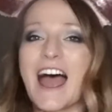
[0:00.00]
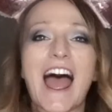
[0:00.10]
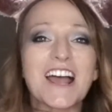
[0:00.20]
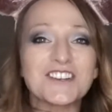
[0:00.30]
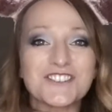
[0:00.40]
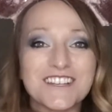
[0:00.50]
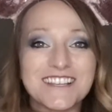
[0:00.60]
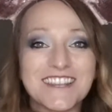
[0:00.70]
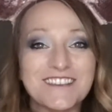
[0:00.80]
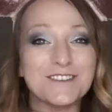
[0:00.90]

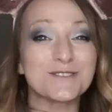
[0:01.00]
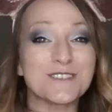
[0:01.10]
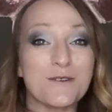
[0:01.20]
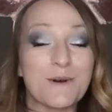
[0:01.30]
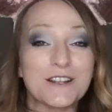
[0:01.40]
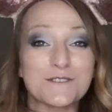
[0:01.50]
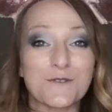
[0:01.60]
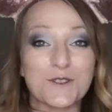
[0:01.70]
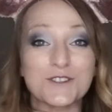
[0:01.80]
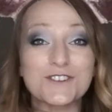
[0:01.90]
Ashley, thank you so much
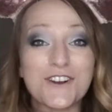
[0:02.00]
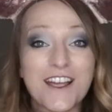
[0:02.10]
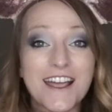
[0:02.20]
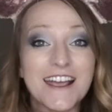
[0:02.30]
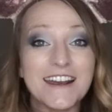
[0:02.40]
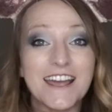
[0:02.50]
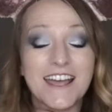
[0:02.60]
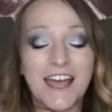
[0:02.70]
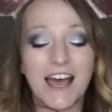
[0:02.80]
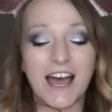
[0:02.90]
for the trade.
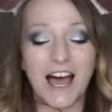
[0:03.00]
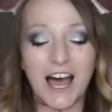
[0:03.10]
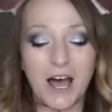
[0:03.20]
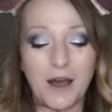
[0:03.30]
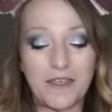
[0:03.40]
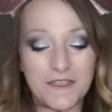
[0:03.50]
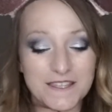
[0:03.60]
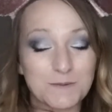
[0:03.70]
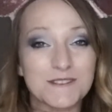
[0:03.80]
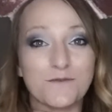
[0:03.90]

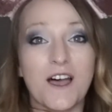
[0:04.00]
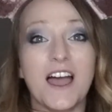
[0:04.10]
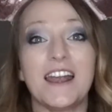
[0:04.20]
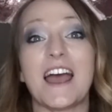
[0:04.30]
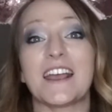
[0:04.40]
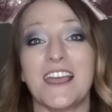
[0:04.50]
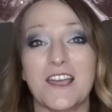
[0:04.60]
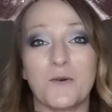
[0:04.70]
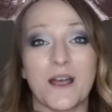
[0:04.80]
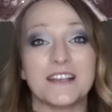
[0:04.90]
This was fun. I
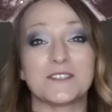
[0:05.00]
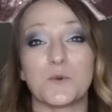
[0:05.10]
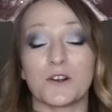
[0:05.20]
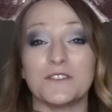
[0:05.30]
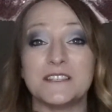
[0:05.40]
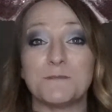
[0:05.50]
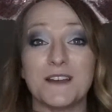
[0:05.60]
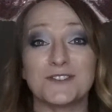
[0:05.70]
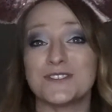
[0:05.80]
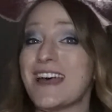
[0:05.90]
can't wait to work on these
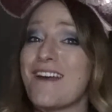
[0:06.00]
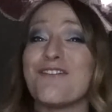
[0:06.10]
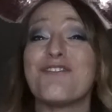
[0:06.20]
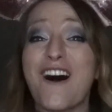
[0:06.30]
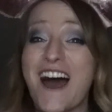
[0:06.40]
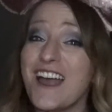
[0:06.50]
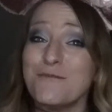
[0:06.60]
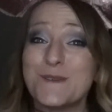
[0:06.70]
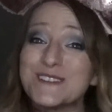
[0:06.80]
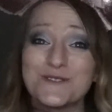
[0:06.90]
puzzles. I have five
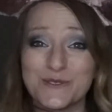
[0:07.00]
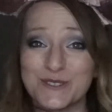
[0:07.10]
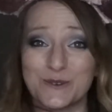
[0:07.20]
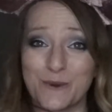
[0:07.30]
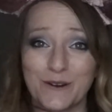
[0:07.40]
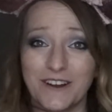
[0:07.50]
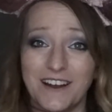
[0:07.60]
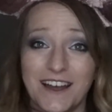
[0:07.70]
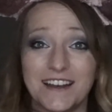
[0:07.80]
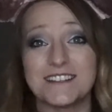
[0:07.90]
puzzles to work
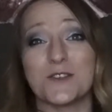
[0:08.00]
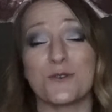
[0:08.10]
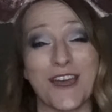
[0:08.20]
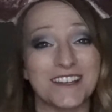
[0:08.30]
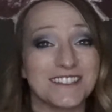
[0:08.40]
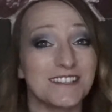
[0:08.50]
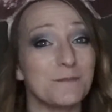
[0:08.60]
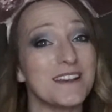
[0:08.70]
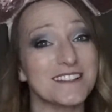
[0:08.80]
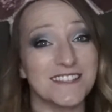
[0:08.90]
on, so that's gonna
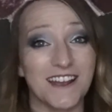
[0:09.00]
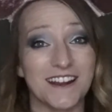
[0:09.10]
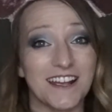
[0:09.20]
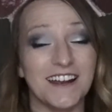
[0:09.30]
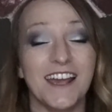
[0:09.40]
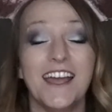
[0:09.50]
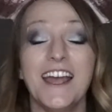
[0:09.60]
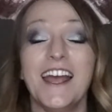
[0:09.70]
be exciting.